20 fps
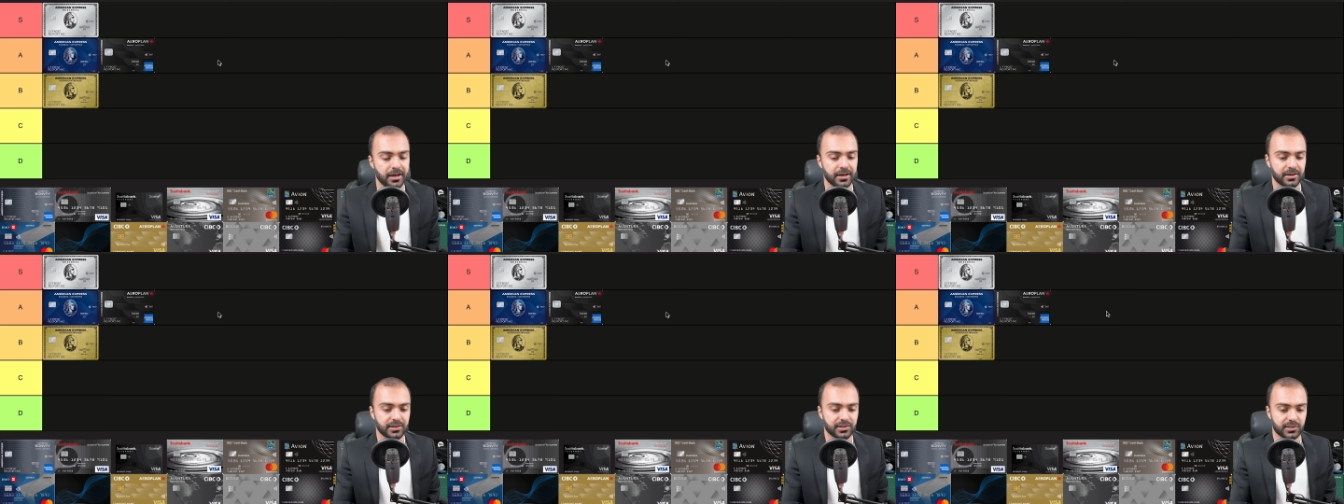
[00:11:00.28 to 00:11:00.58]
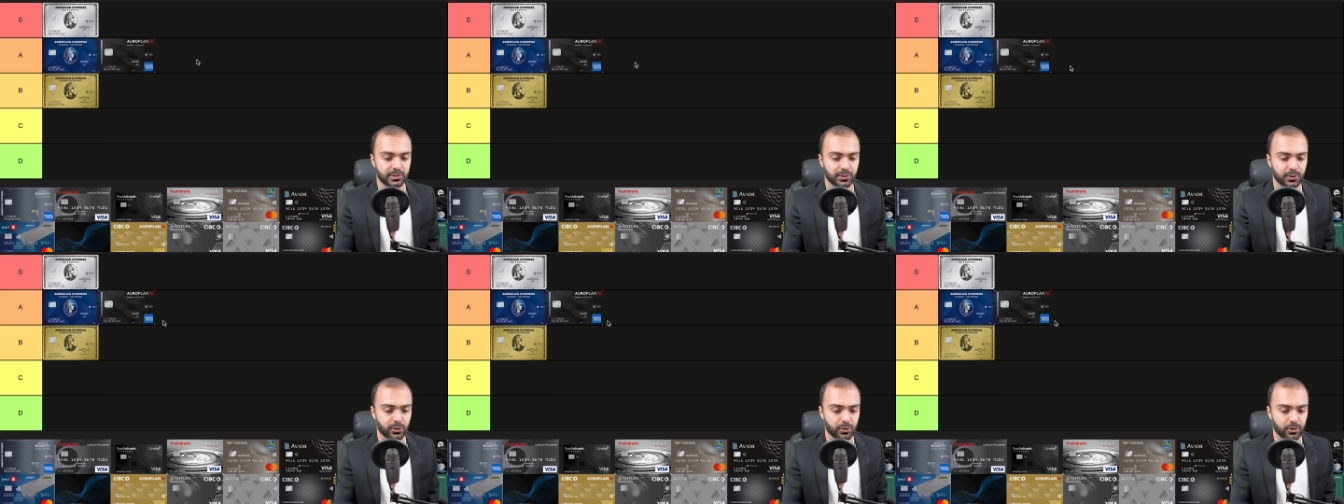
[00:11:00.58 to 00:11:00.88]

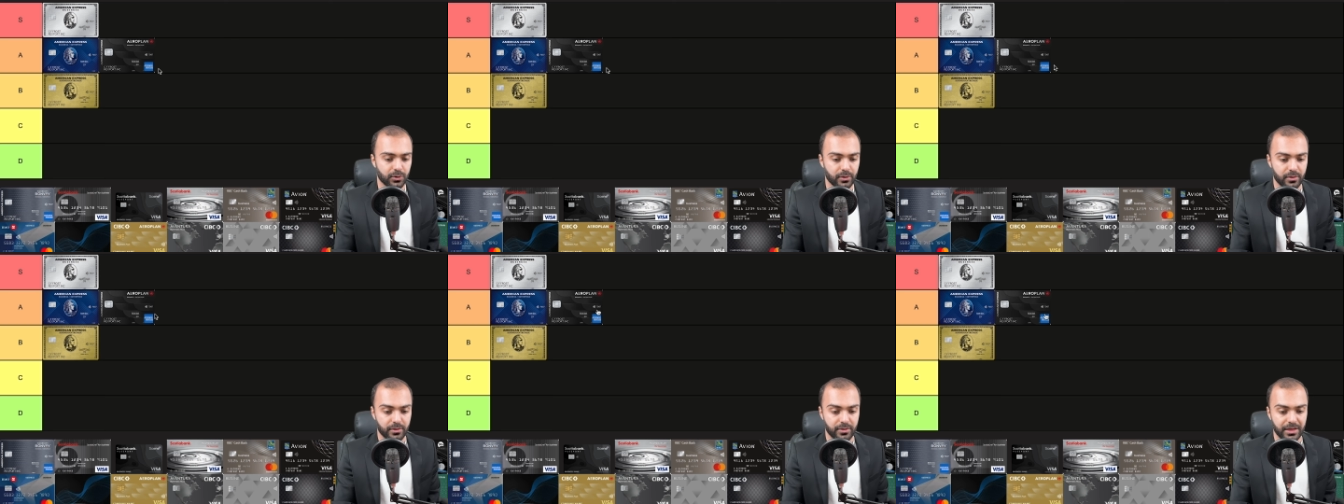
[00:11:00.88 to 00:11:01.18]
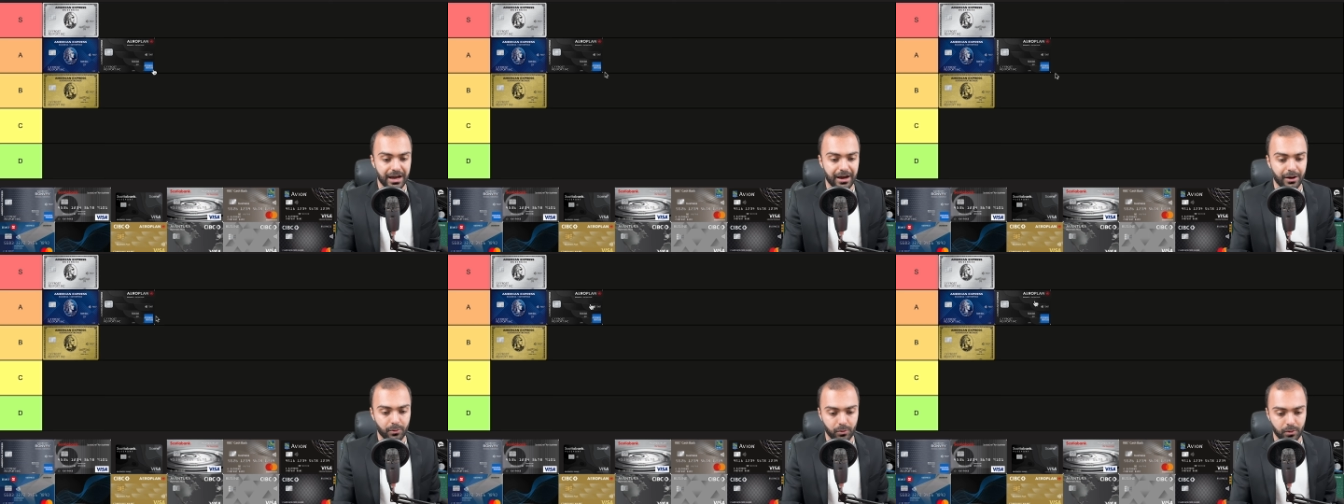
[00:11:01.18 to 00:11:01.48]
So
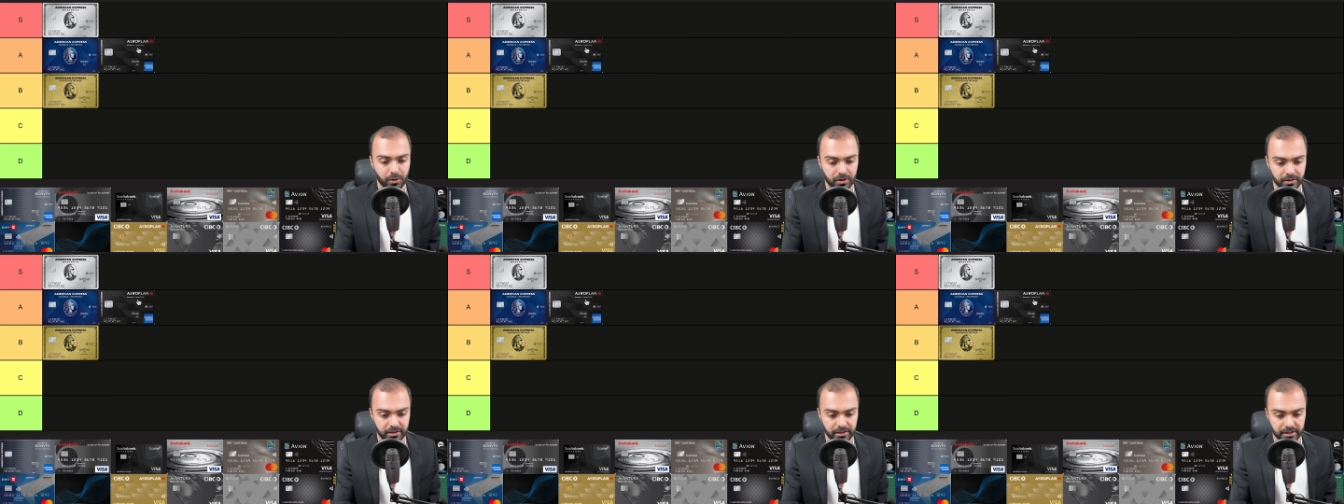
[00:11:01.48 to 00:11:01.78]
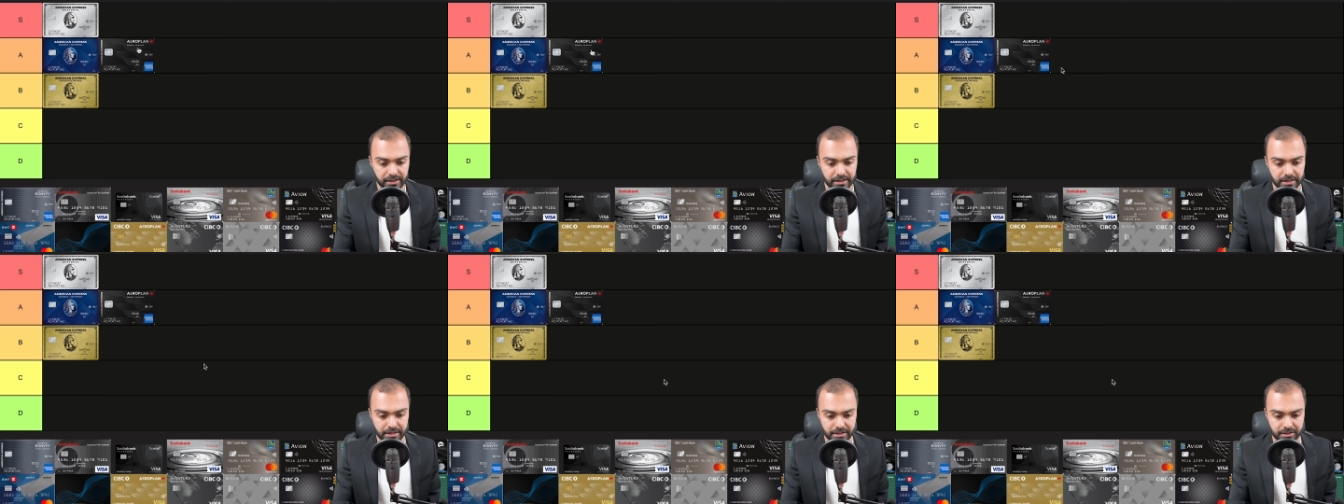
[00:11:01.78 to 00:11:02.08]
that one
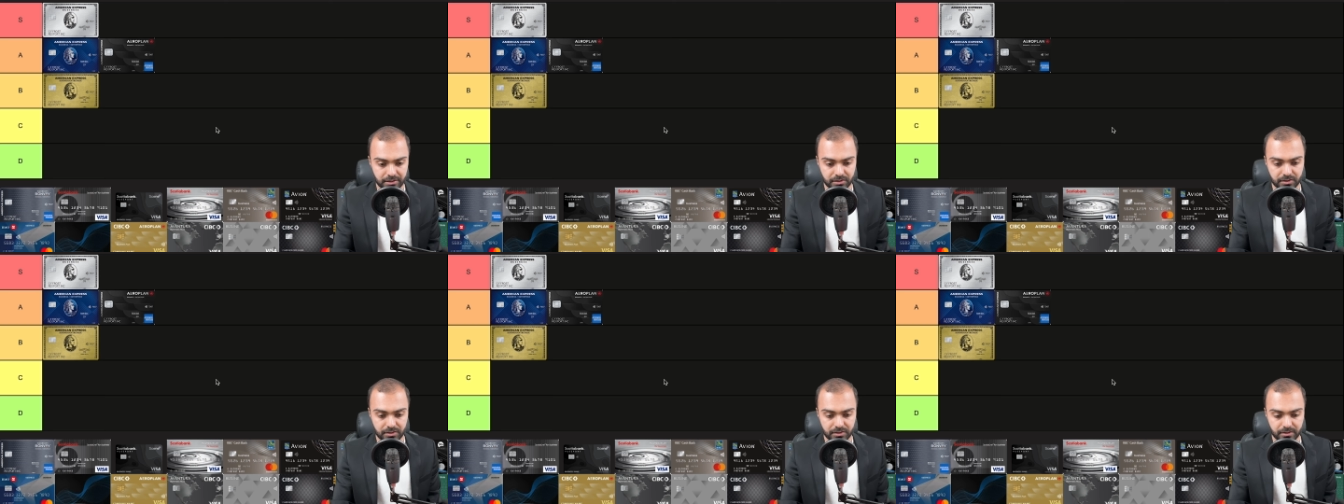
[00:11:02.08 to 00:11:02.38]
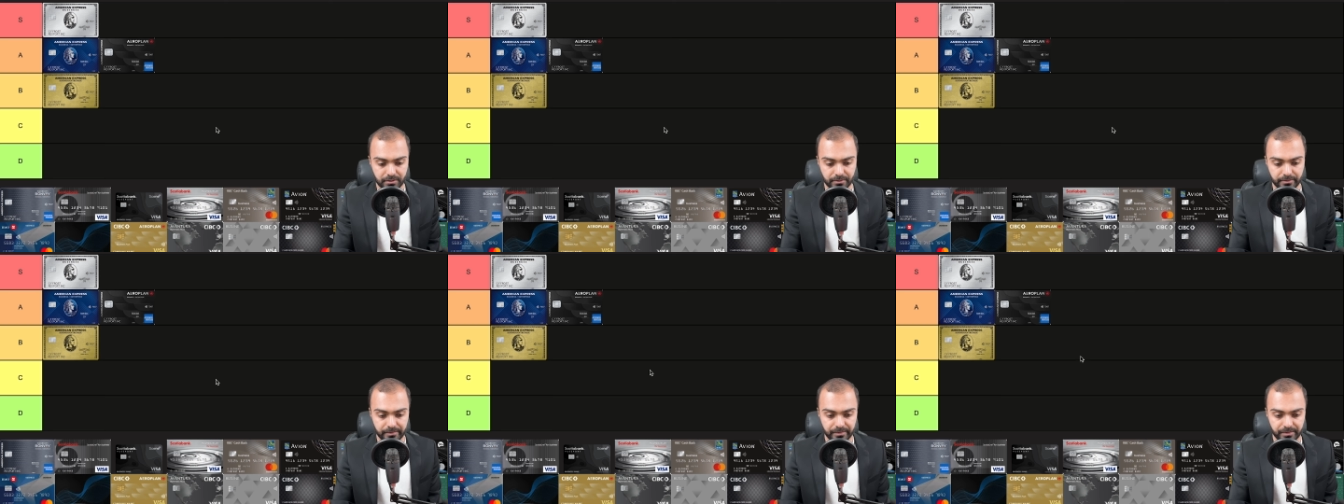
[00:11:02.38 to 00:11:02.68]
is
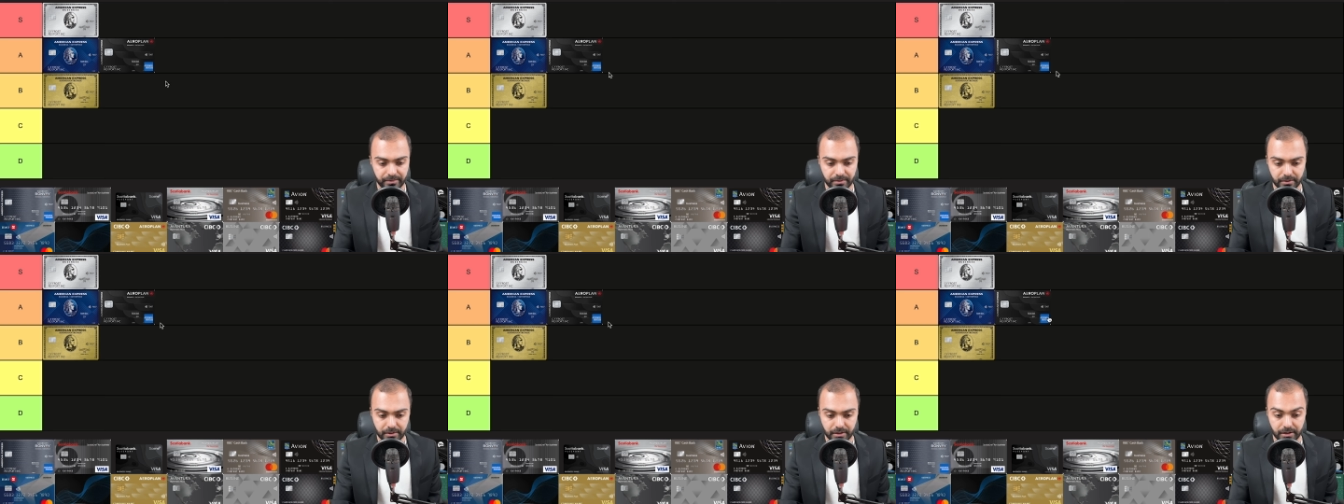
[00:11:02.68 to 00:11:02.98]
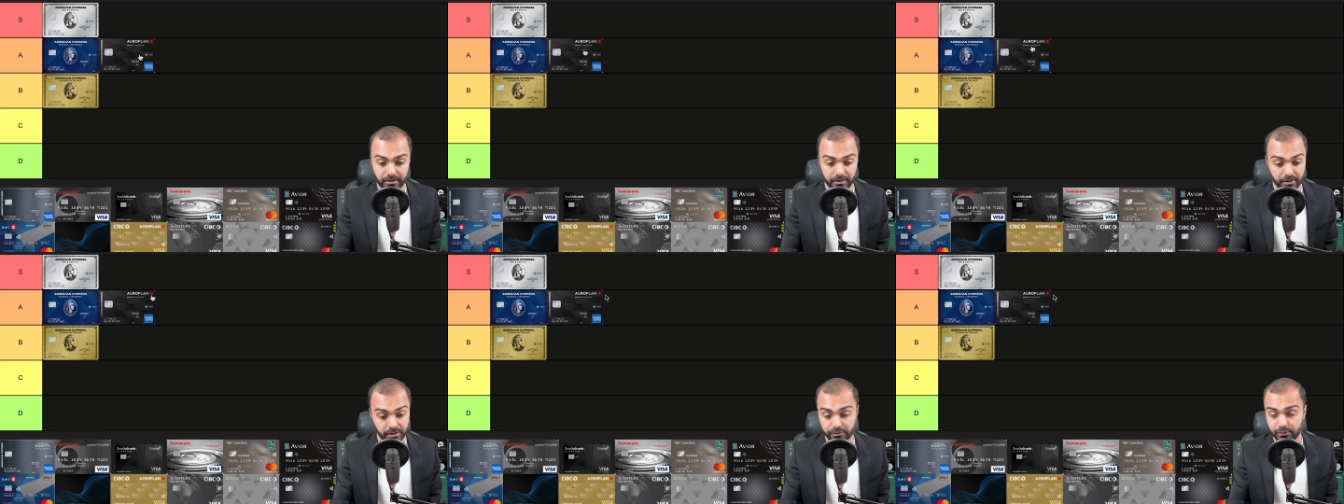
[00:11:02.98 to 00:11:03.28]

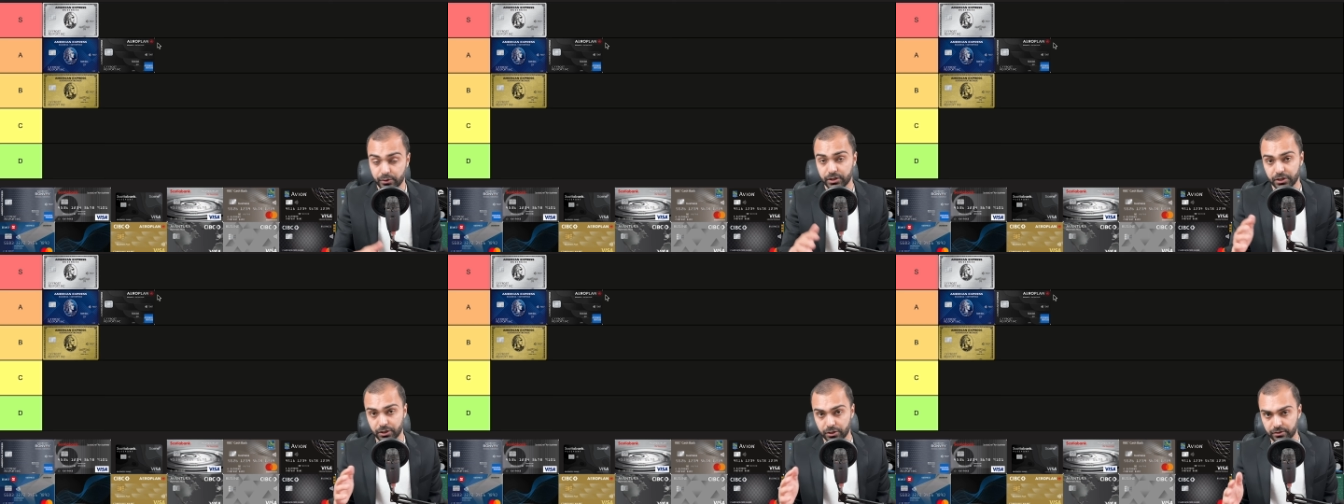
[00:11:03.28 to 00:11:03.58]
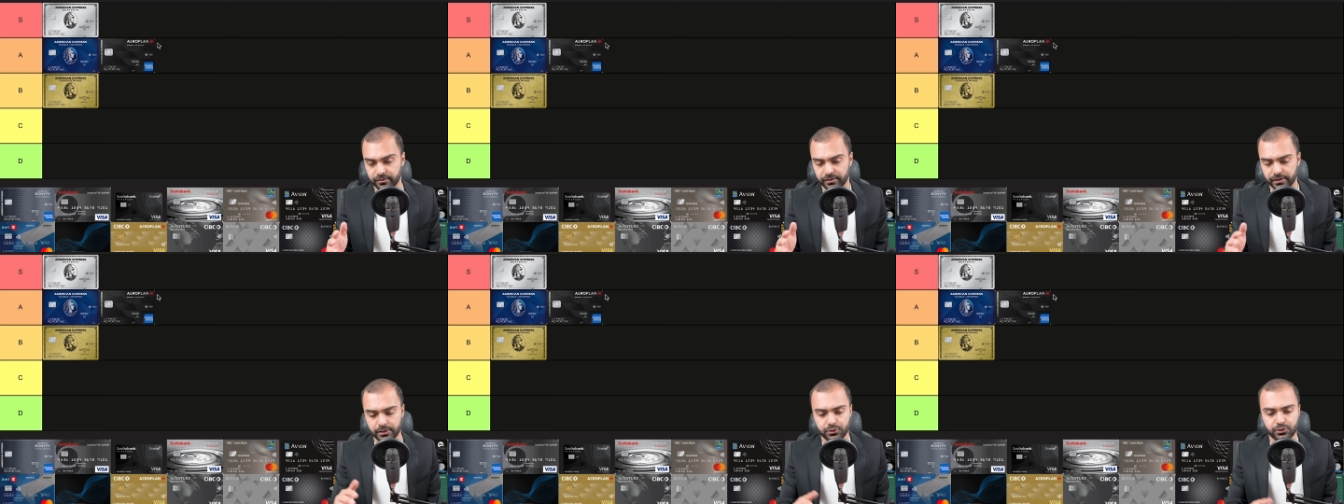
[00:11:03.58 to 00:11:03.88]
a really
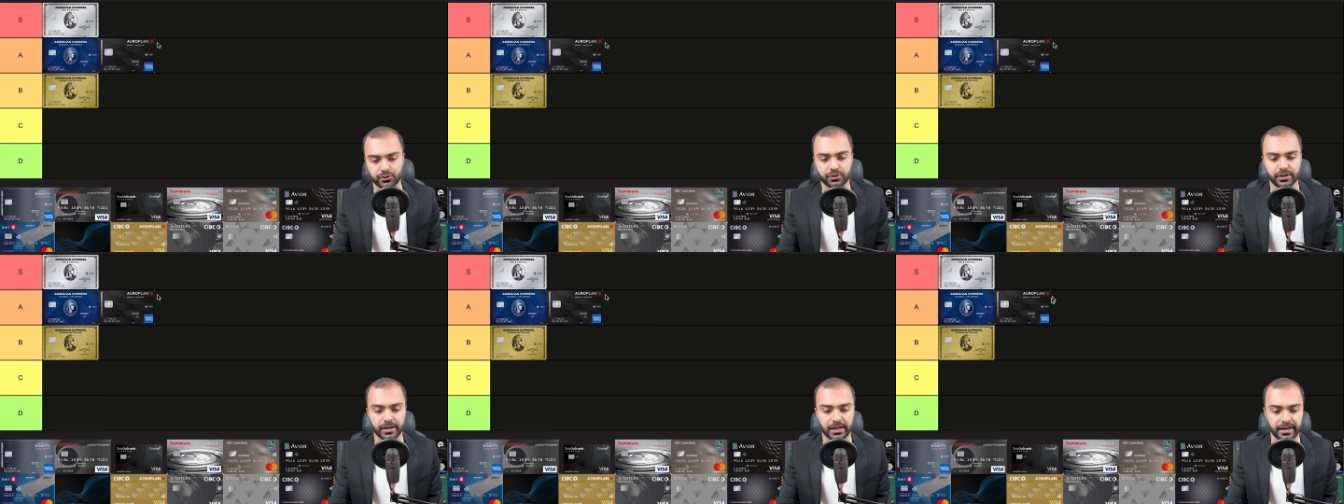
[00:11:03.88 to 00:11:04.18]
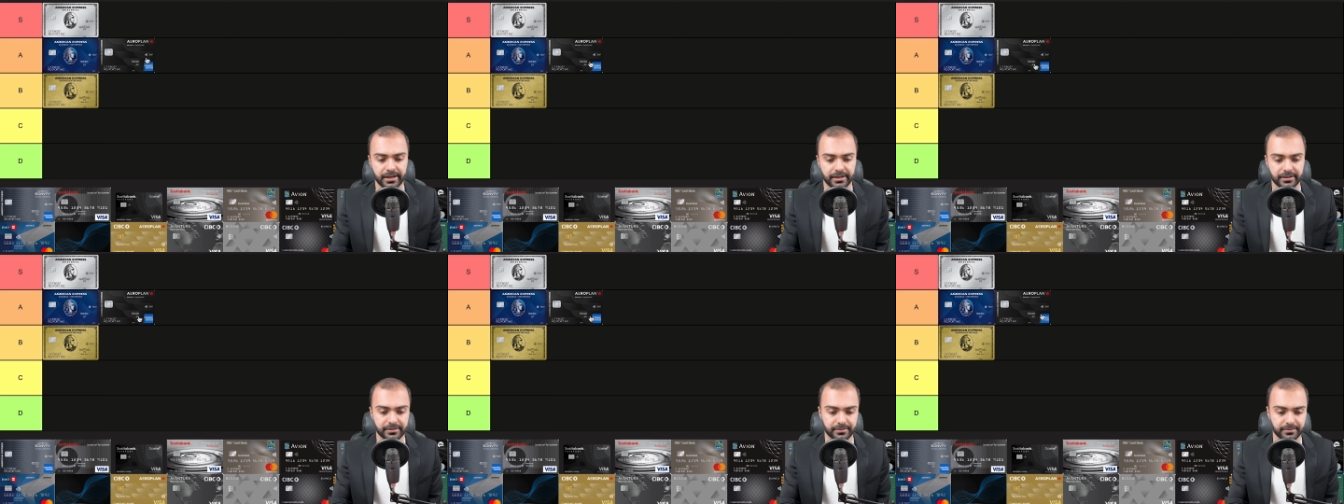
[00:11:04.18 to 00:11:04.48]
good feature,
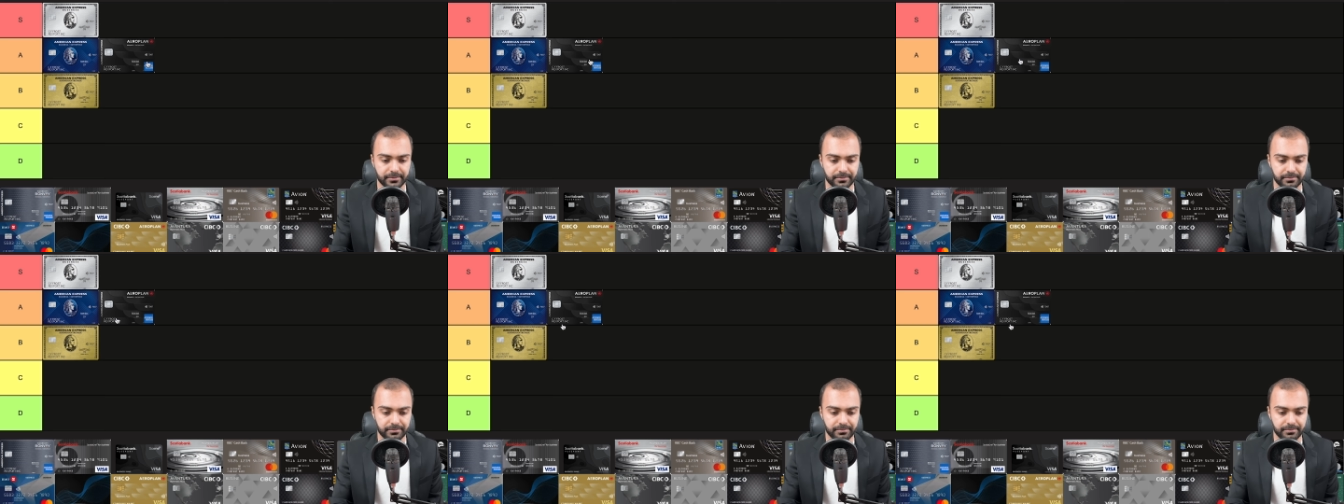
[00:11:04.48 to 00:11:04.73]
and